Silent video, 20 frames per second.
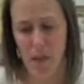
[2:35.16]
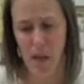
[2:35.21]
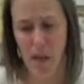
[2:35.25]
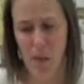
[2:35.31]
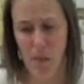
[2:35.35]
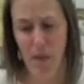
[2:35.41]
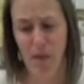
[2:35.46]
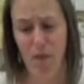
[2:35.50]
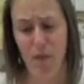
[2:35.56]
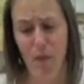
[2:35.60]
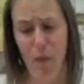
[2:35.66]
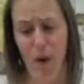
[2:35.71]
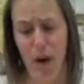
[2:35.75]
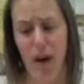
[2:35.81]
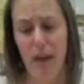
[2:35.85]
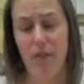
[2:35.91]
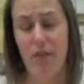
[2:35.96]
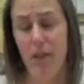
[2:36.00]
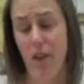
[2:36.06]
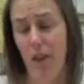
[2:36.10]
Before
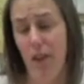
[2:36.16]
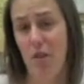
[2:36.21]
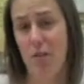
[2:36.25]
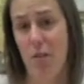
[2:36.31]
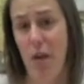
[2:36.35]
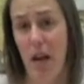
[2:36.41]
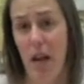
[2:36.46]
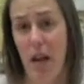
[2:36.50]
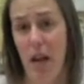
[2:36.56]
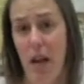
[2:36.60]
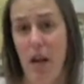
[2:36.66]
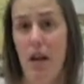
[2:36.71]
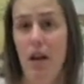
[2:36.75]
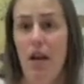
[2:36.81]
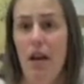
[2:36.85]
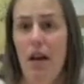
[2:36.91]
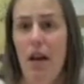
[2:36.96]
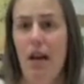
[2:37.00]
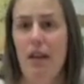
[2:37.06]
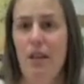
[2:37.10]
I started running,
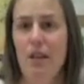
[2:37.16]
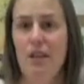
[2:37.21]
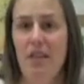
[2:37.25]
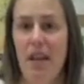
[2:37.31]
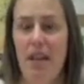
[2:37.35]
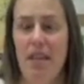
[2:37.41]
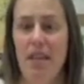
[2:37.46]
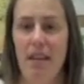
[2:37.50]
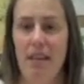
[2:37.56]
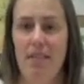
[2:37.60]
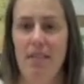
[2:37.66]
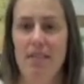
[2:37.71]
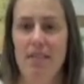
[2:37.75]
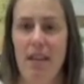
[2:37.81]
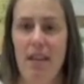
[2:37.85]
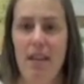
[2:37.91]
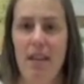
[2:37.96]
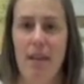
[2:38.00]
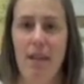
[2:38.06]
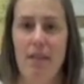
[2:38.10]
I looked at things and
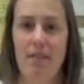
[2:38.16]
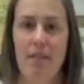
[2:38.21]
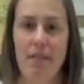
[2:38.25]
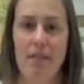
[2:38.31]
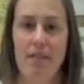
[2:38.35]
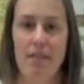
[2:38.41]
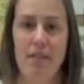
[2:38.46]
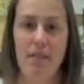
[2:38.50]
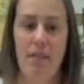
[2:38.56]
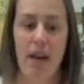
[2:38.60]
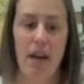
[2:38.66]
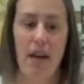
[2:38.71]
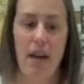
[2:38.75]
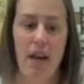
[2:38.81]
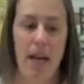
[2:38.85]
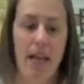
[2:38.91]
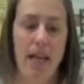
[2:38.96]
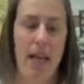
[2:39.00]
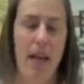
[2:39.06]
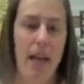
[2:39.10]
said, is this,
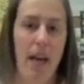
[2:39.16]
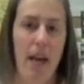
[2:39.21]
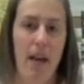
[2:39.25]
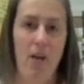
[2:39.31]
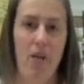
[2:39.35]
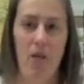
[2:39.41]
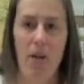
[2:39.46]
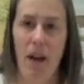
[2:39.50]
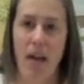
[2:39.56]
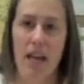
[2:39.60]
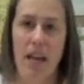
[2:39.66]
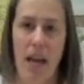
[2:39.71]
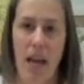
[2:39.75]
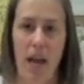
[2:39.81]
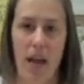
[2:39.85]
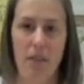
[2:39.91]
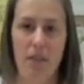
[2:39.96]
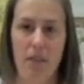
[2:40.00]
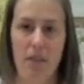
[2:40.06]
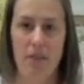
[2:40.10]
I can or I
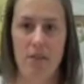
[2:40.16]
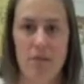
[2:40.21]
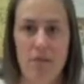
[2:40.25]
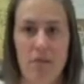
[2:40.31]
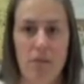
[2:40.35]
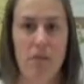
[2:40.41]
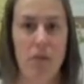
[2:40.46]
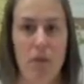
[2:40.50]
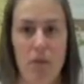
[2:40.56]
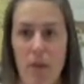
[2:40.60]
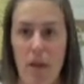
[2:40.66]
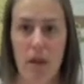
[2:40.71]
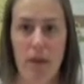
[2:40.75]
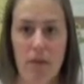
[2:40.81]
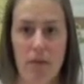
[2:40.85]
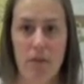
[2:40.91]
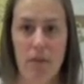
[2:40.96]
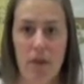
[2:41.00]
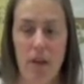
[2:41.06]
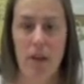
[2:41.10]
can't do
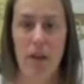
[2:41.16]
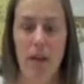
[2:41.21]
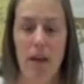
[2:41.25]
this?